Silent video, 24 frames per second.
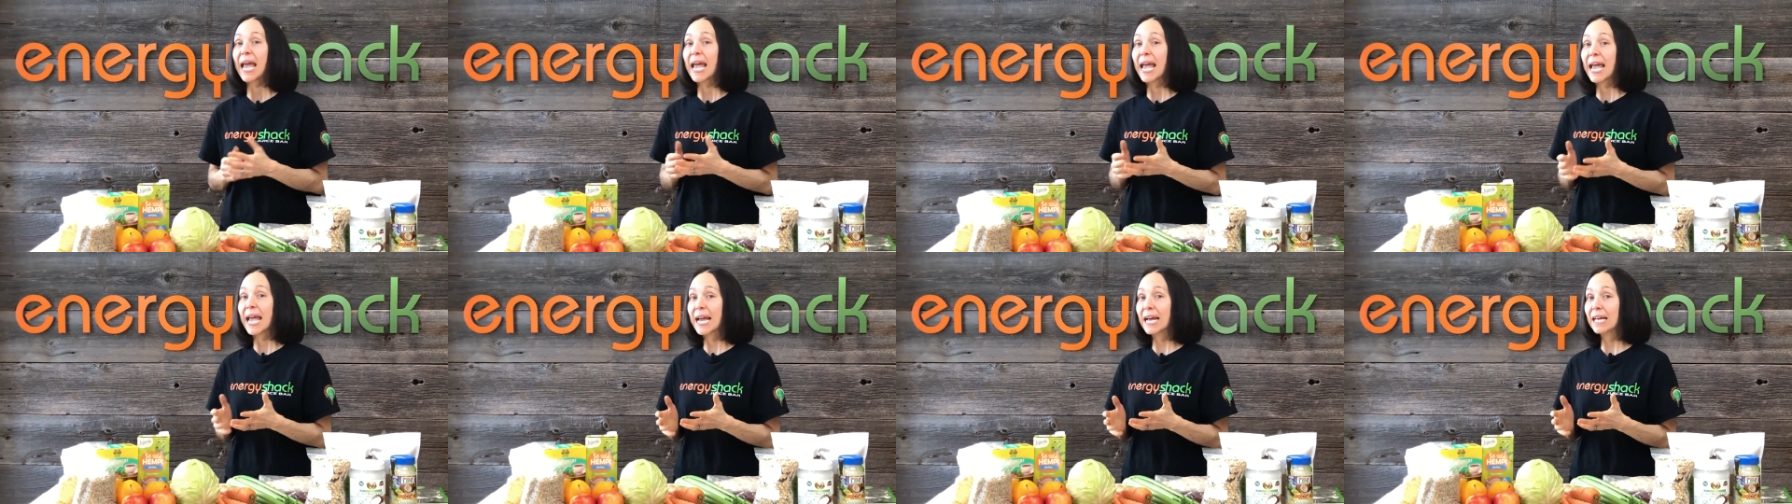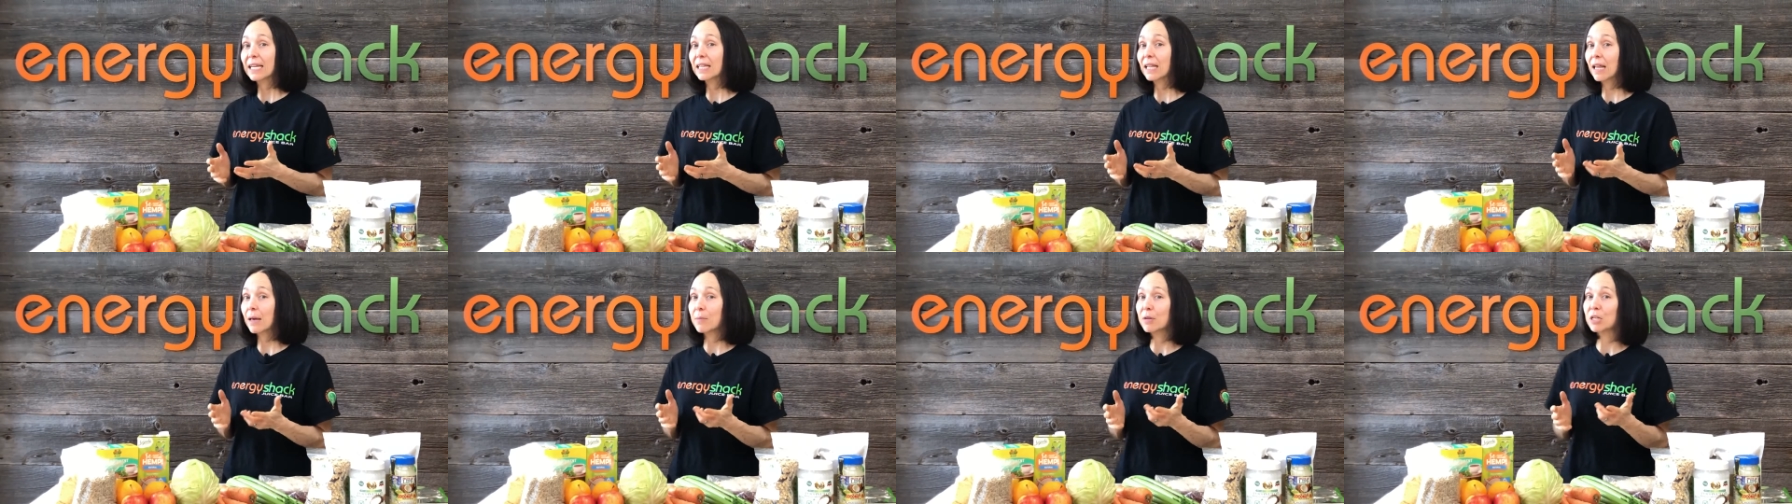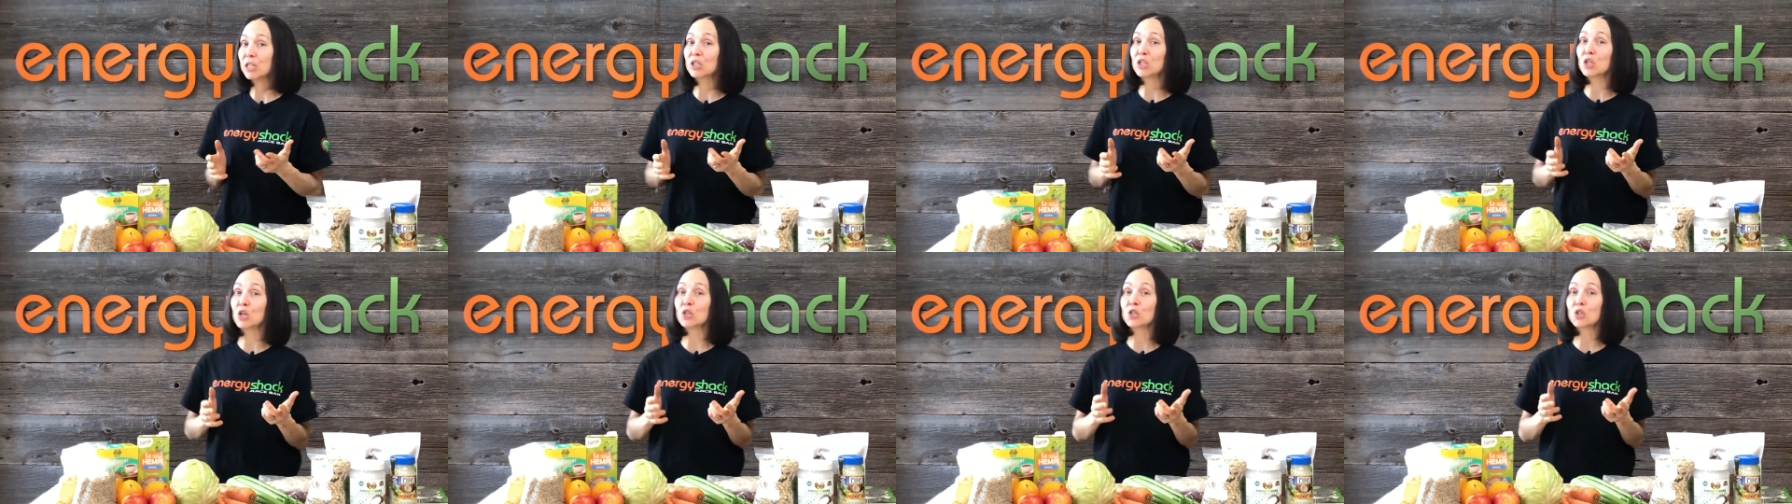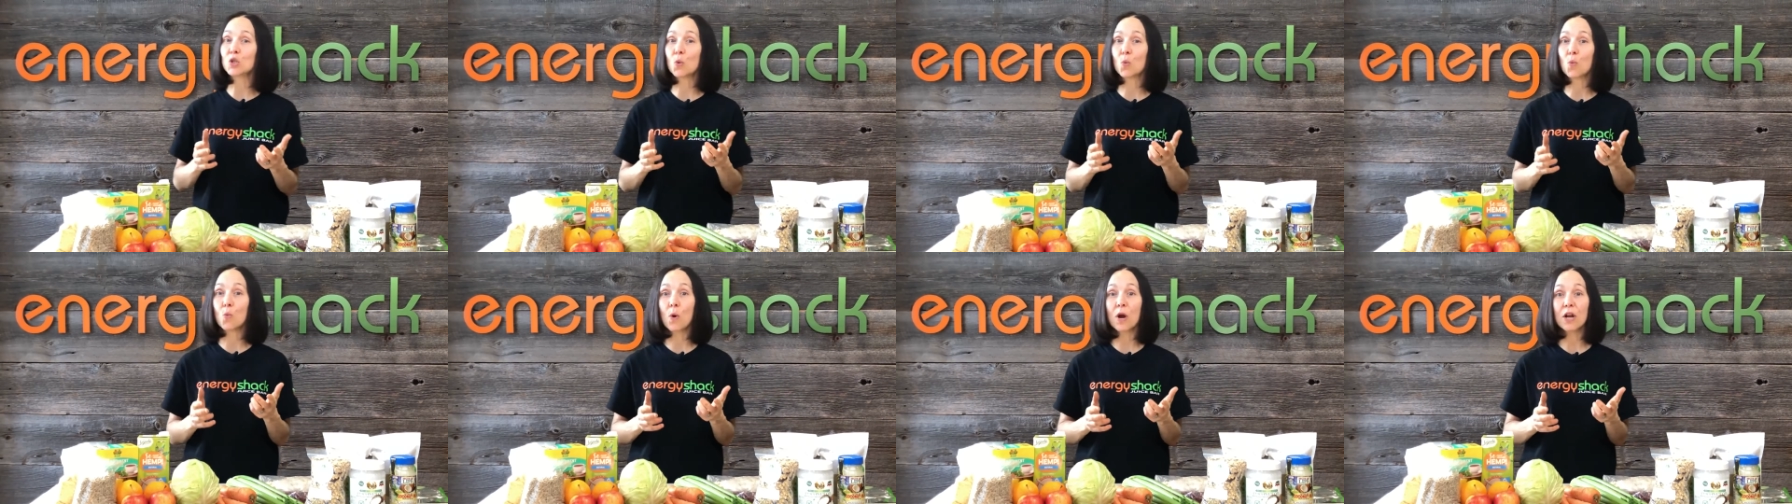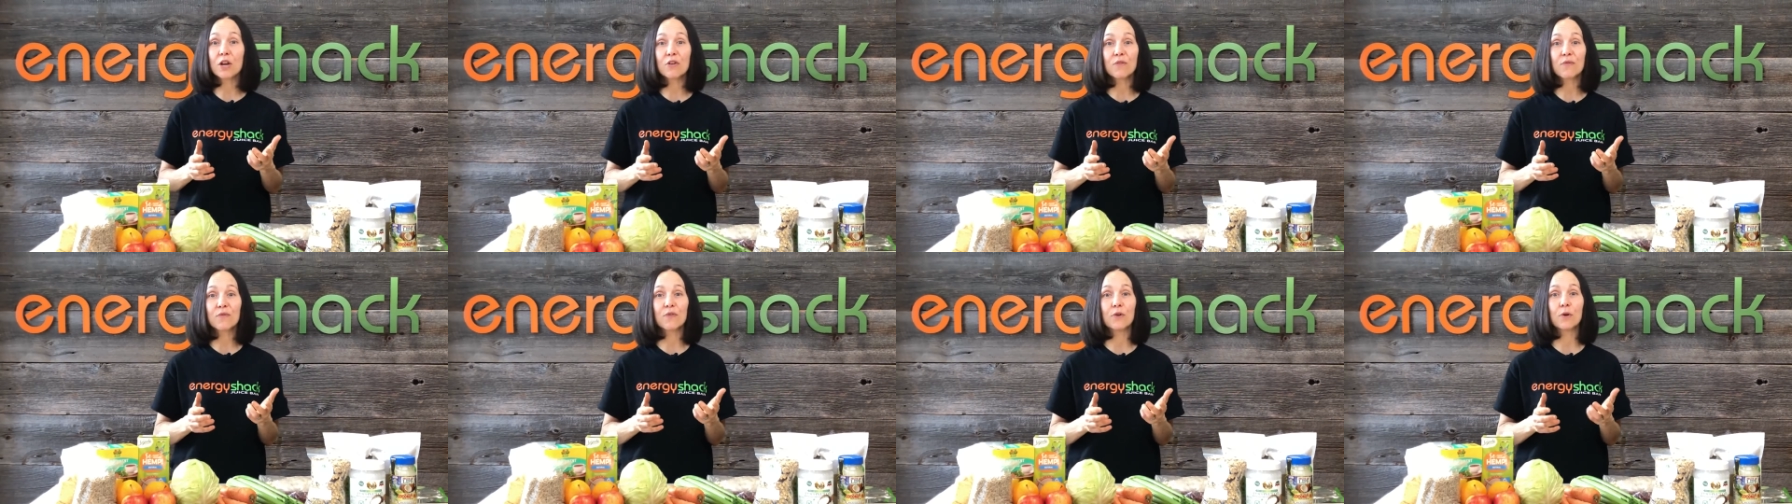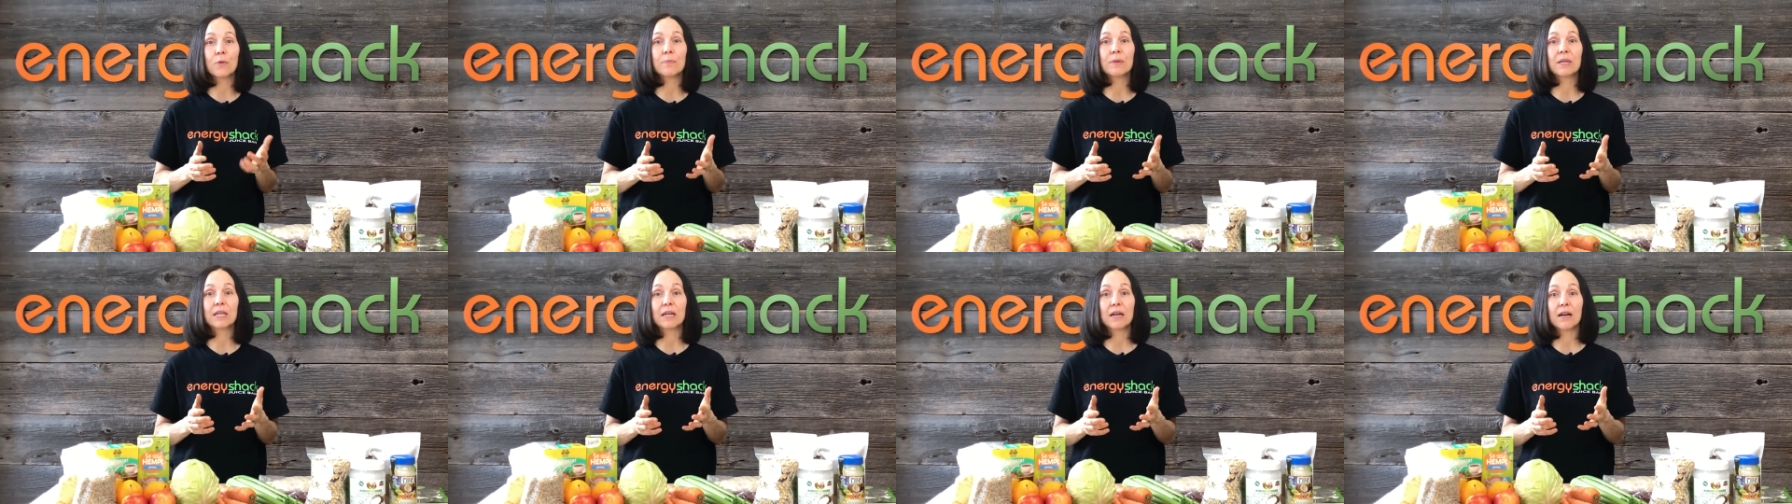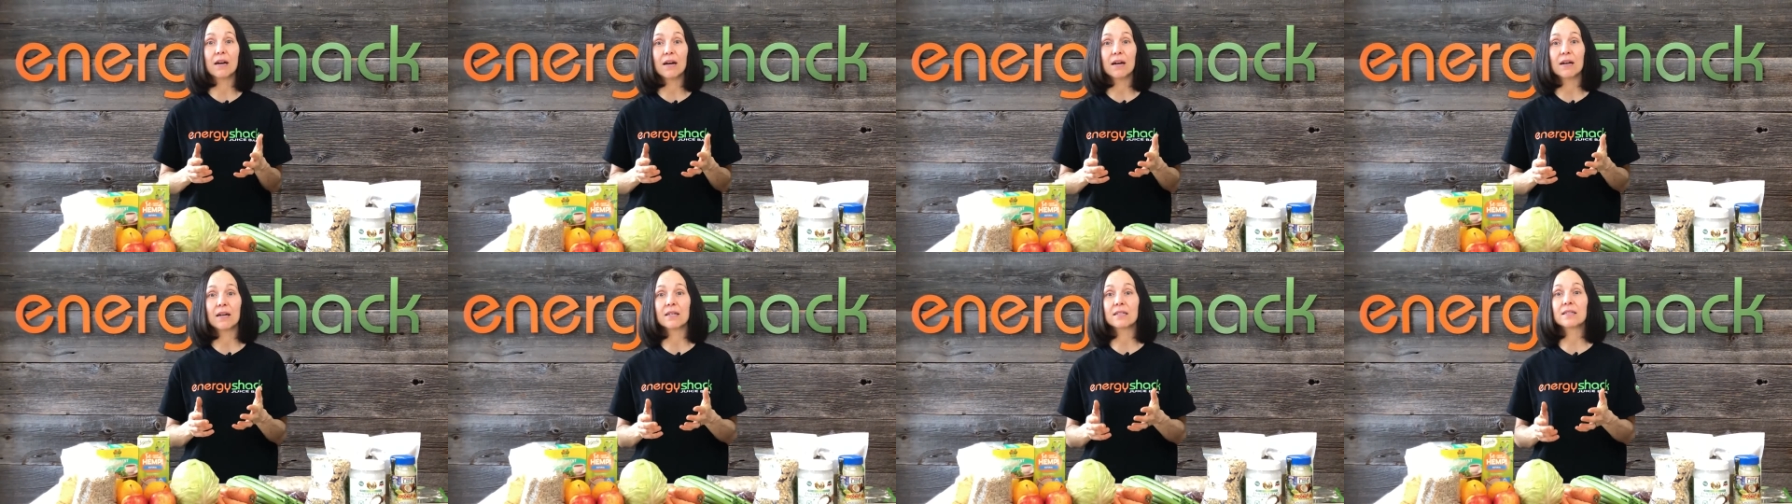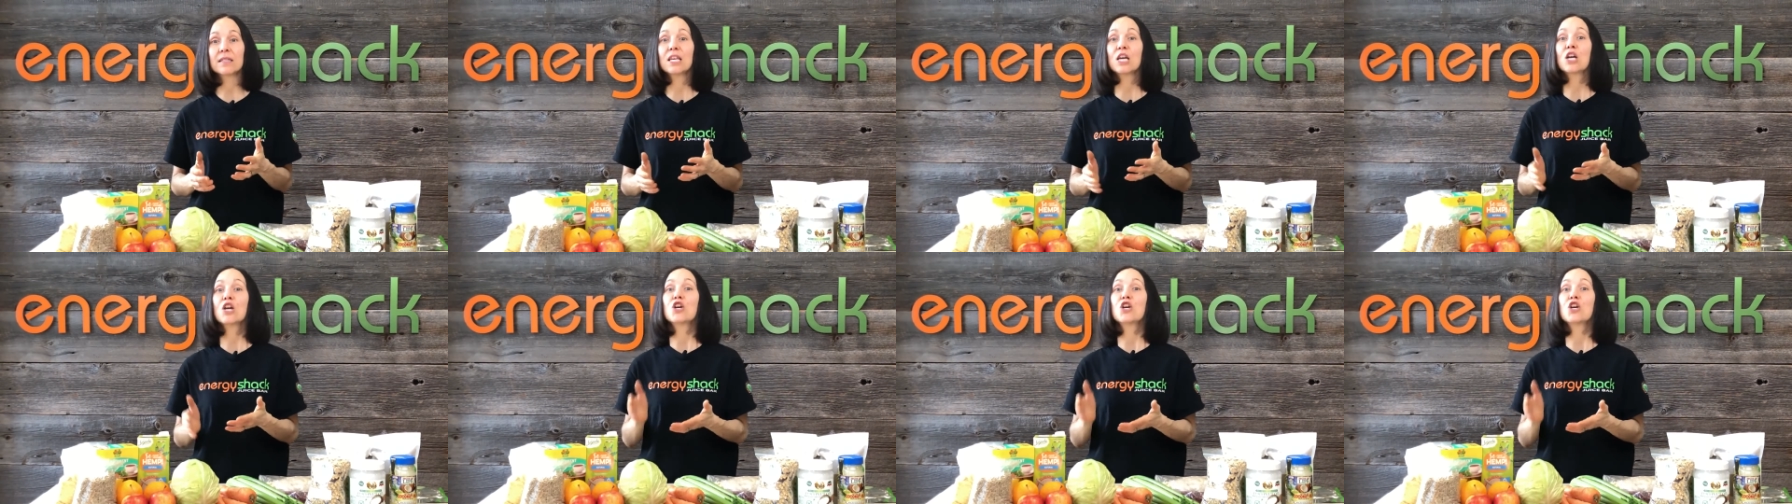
And lemon is also wonderful because